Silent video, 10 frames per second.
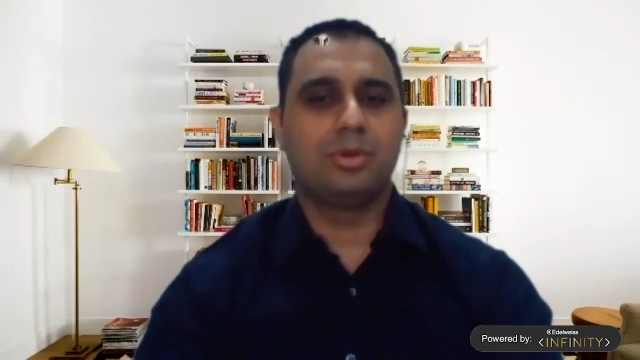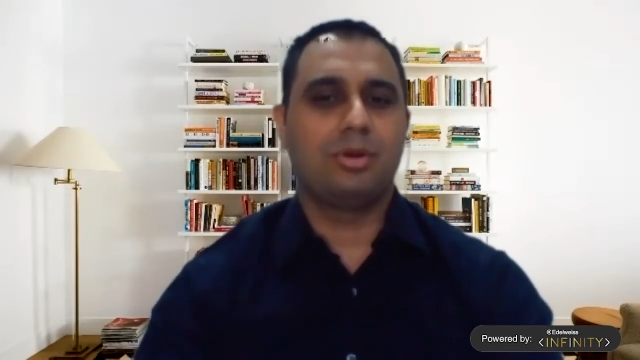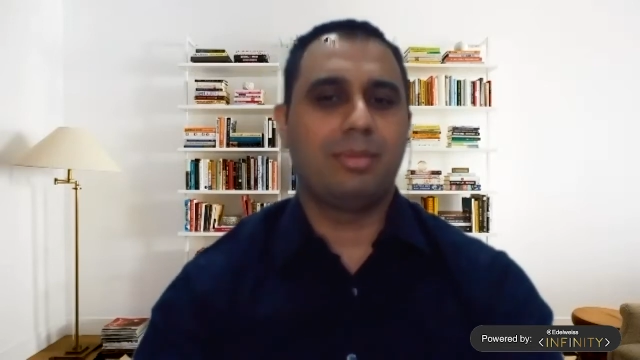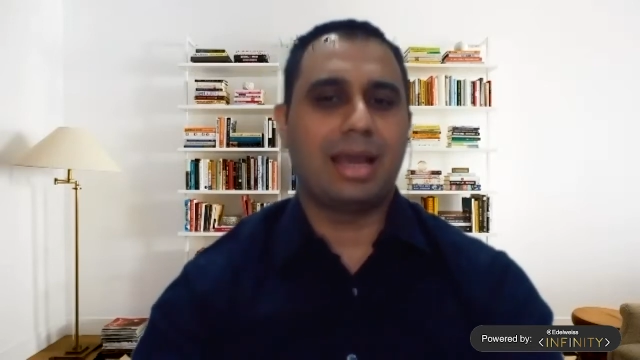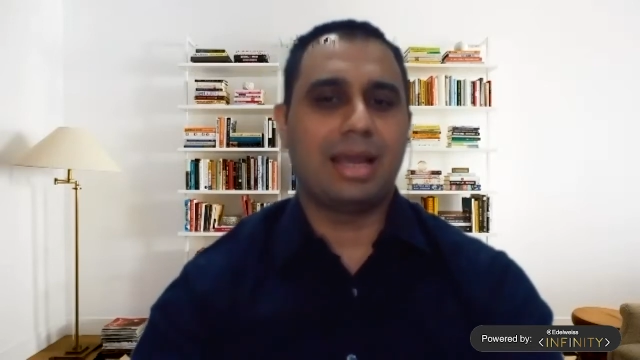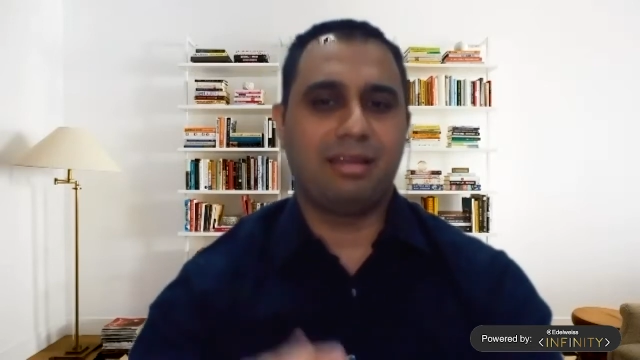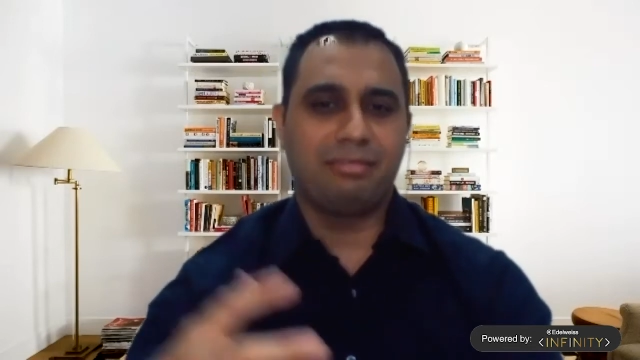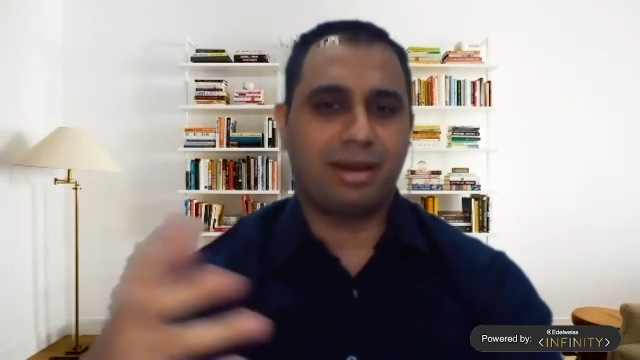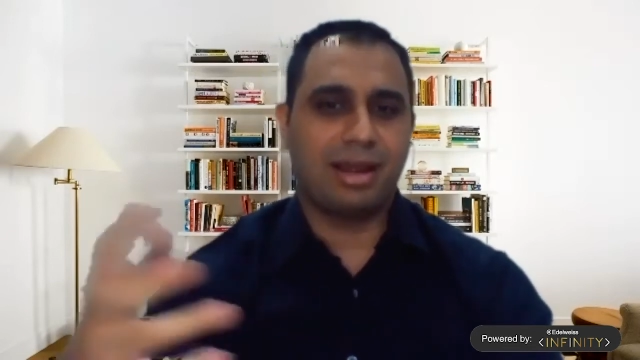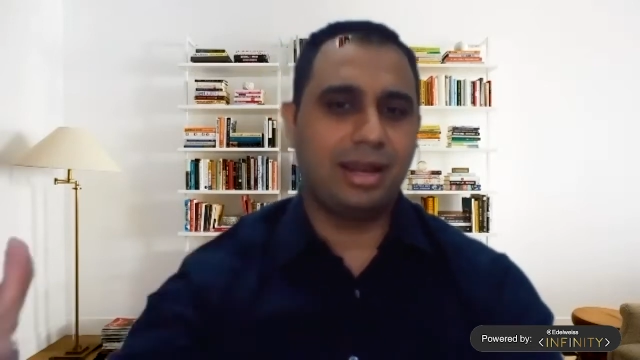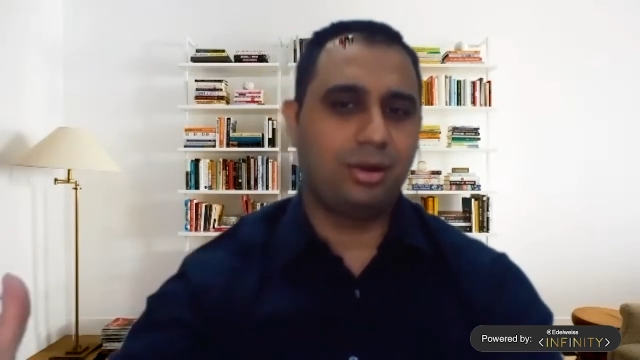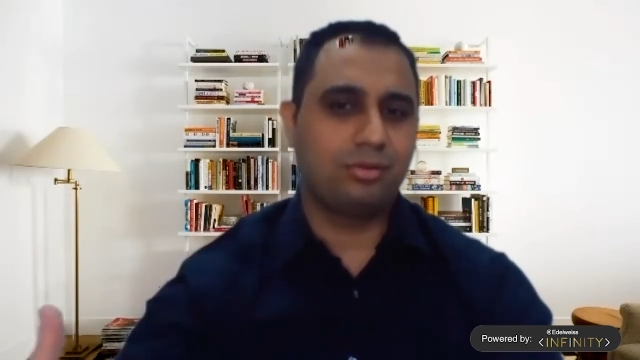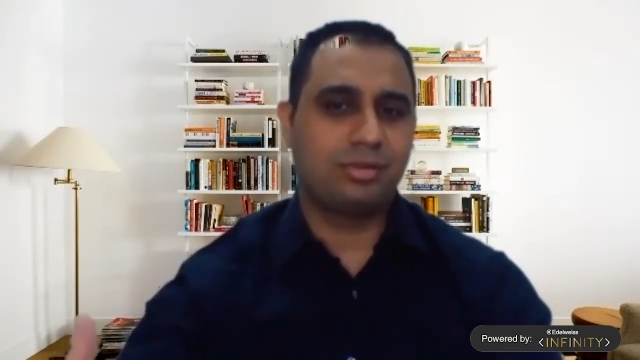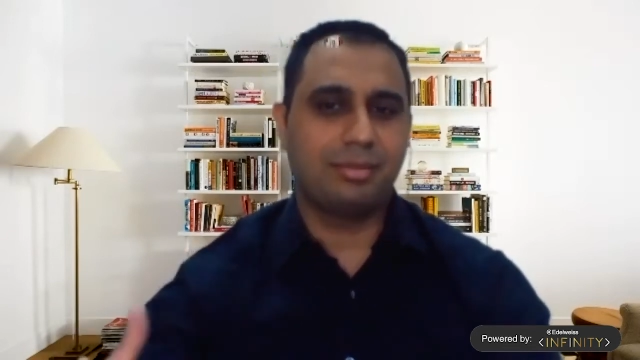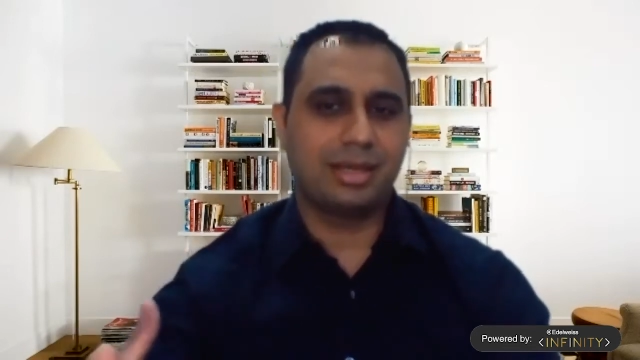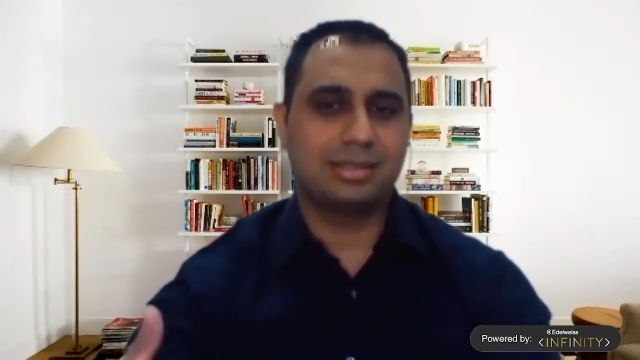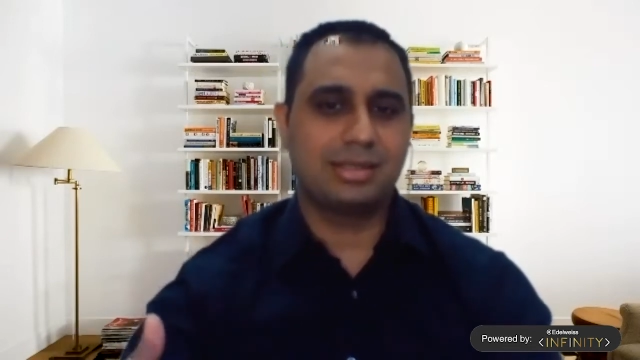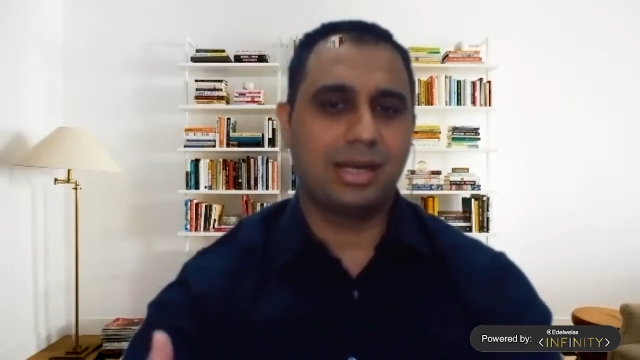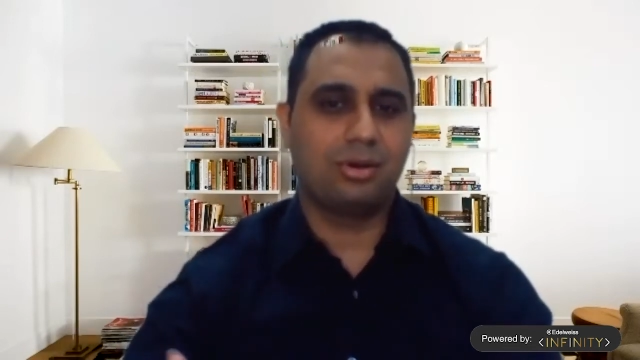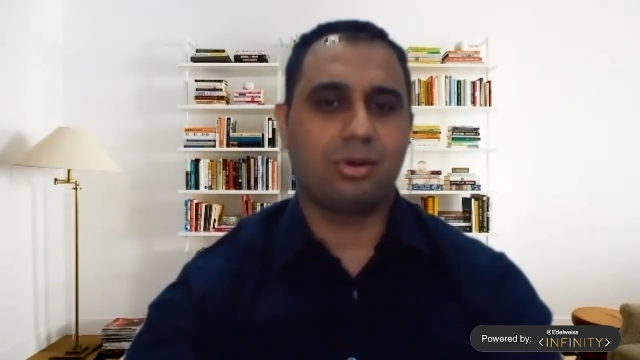magnified to some
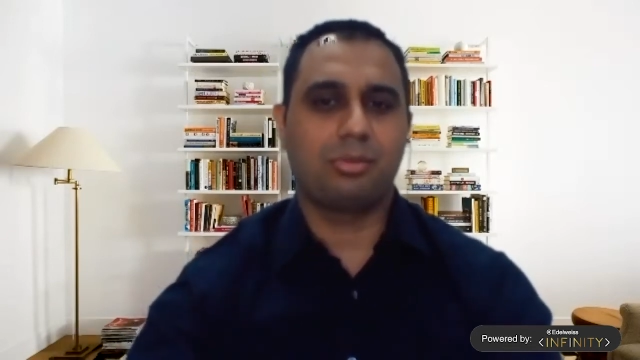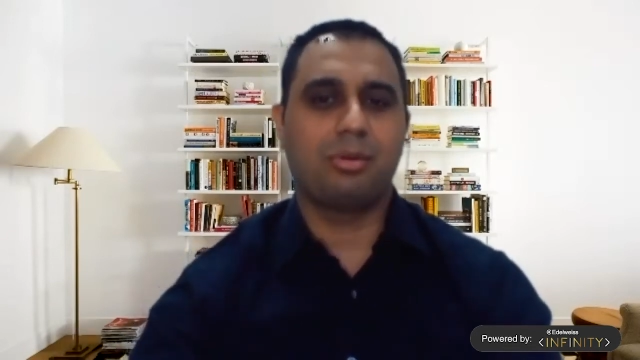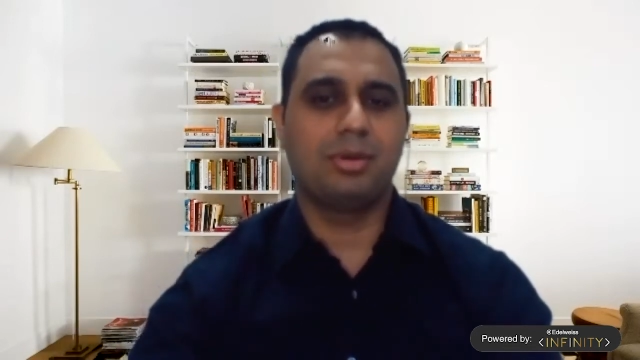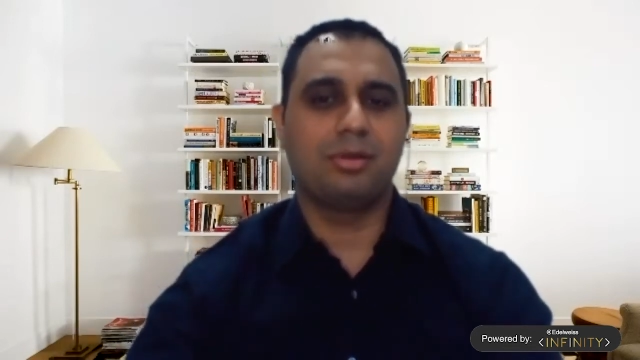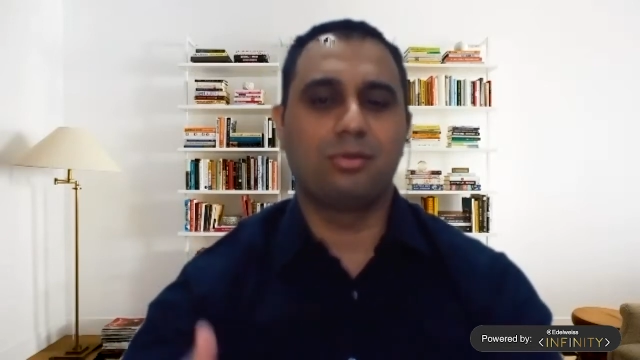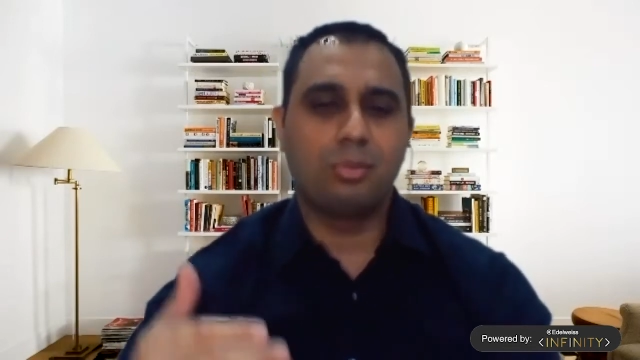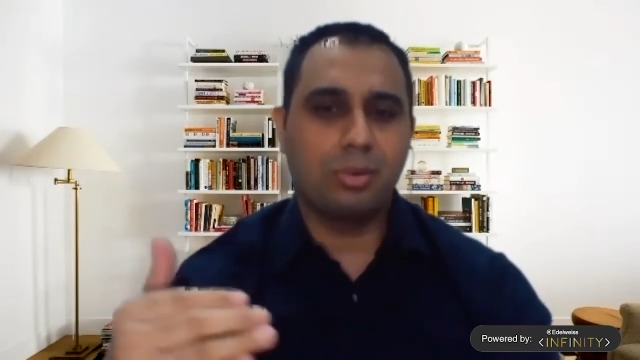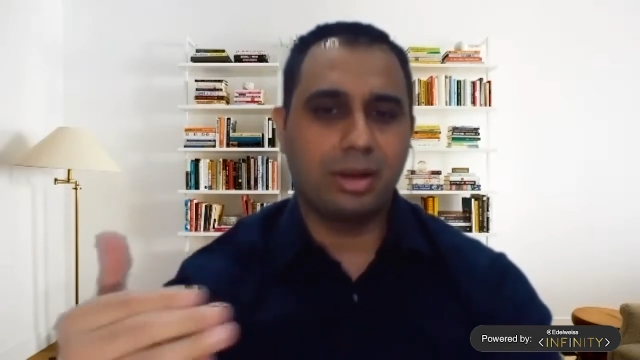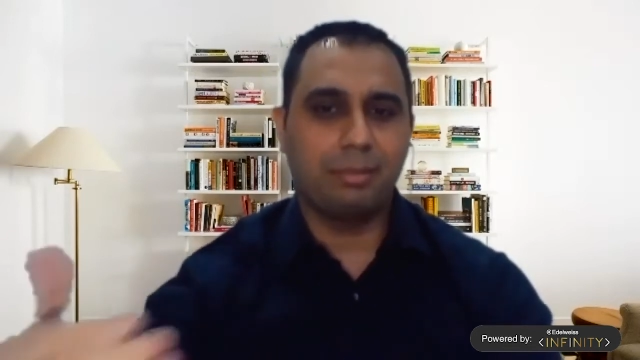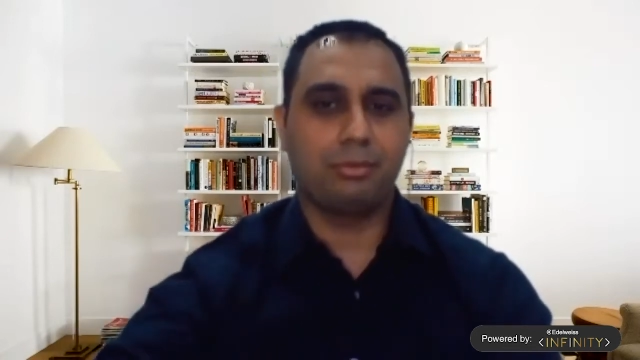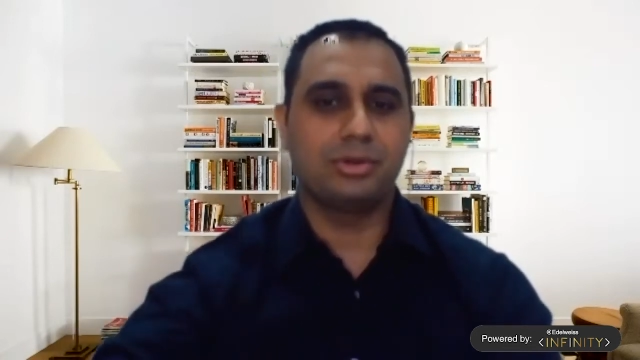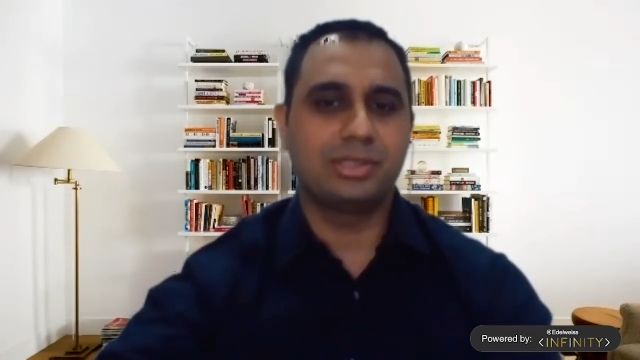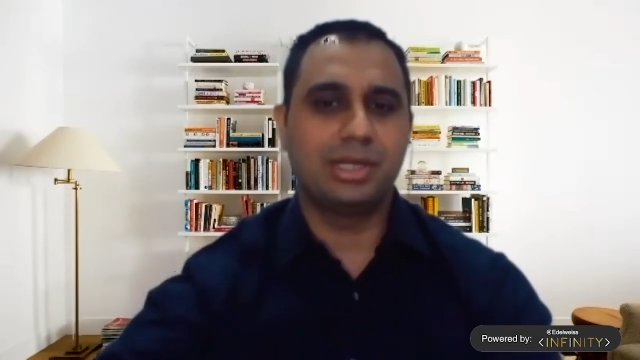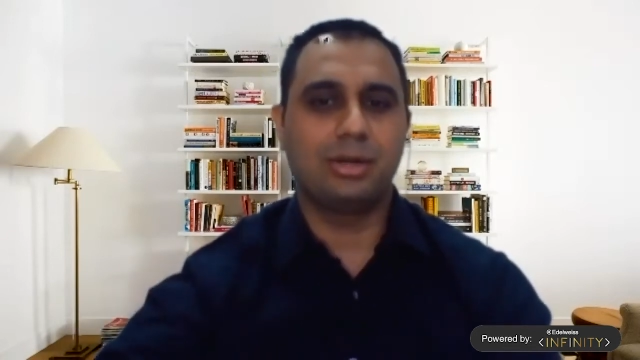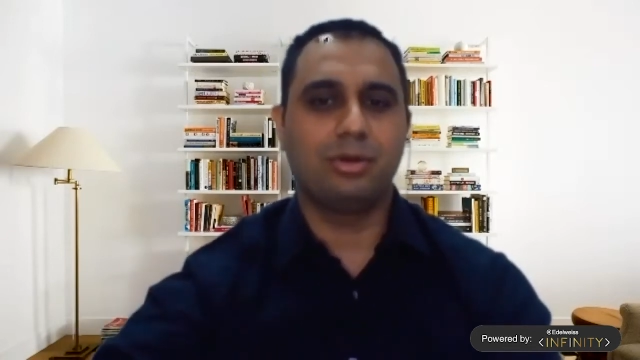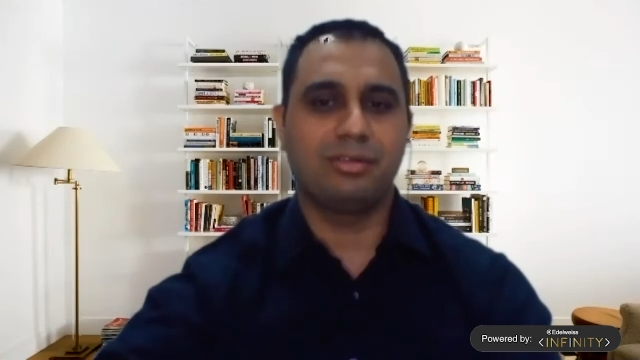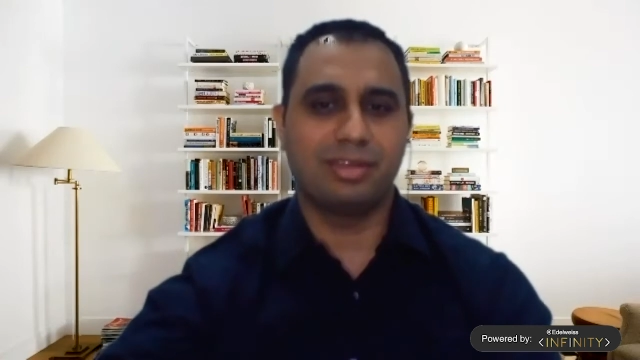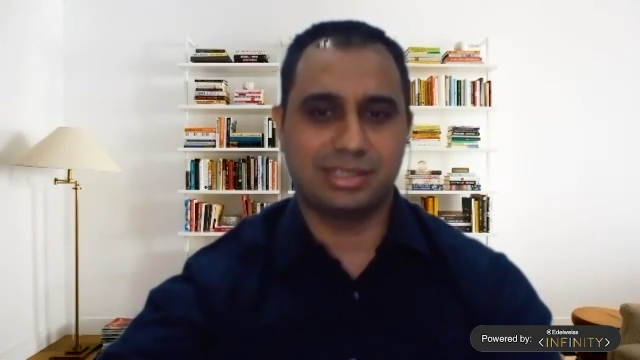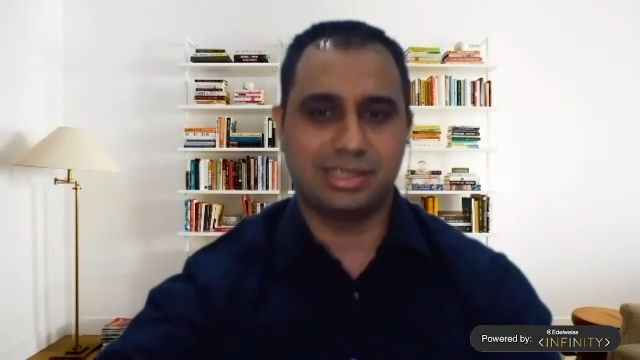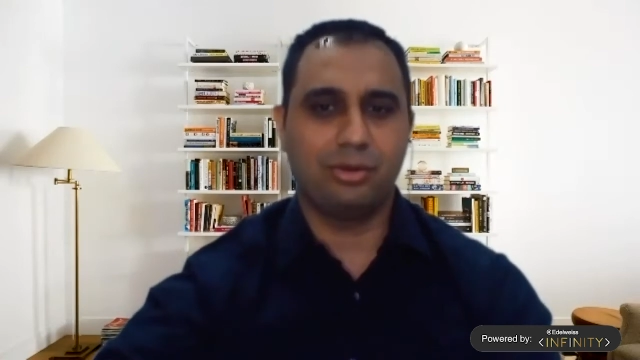extent or probably superimposed it to
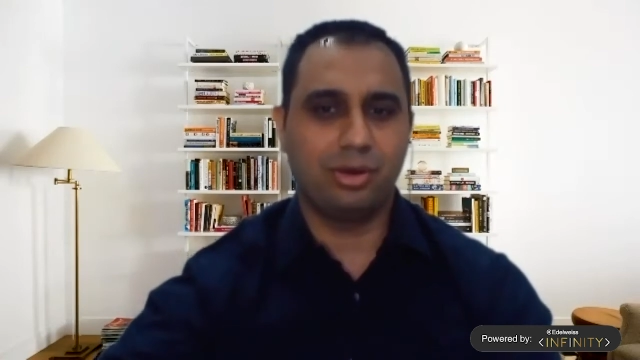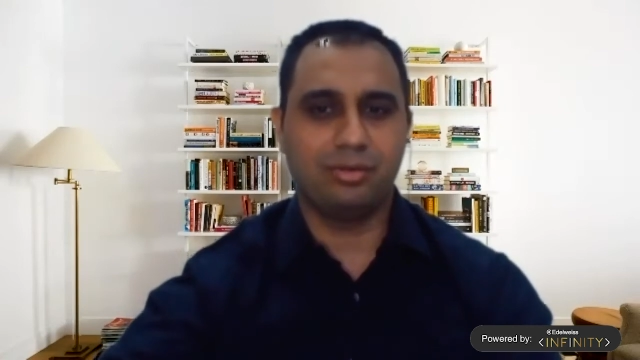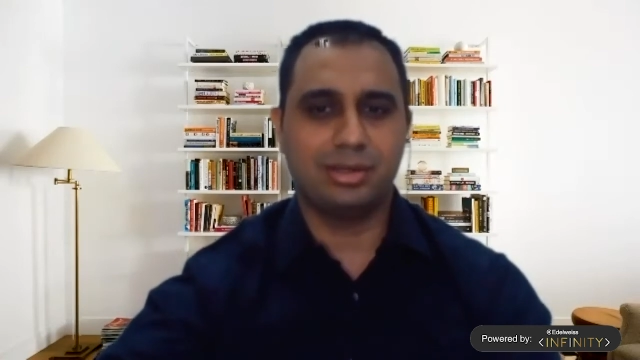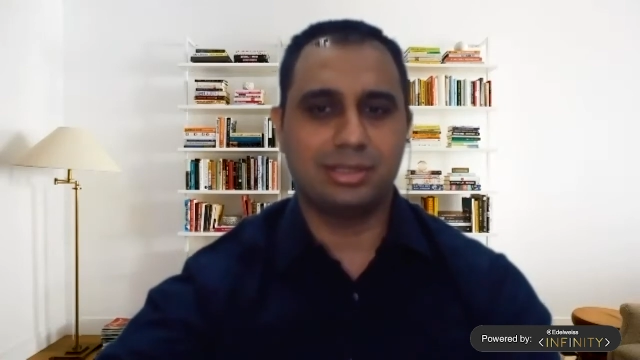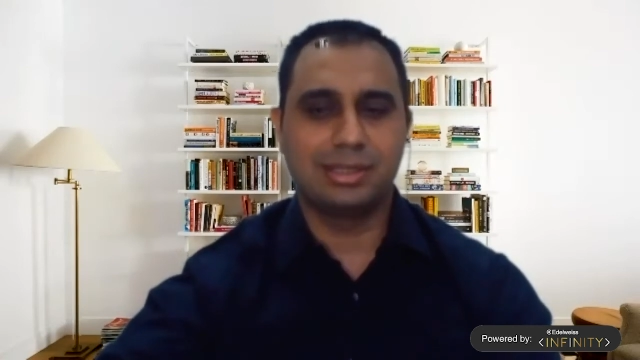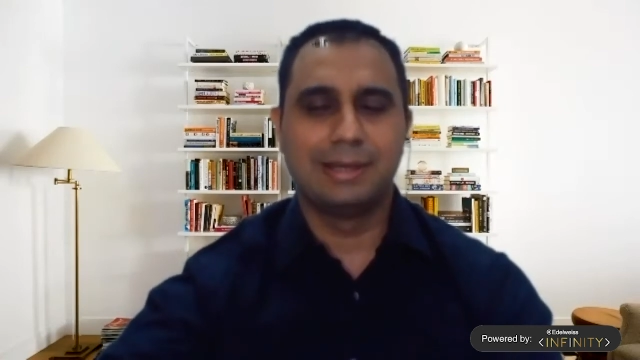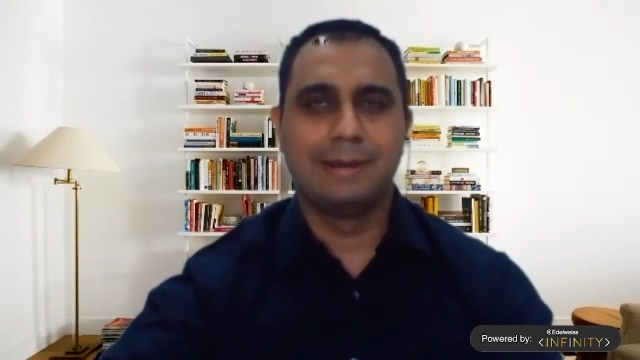investing universe.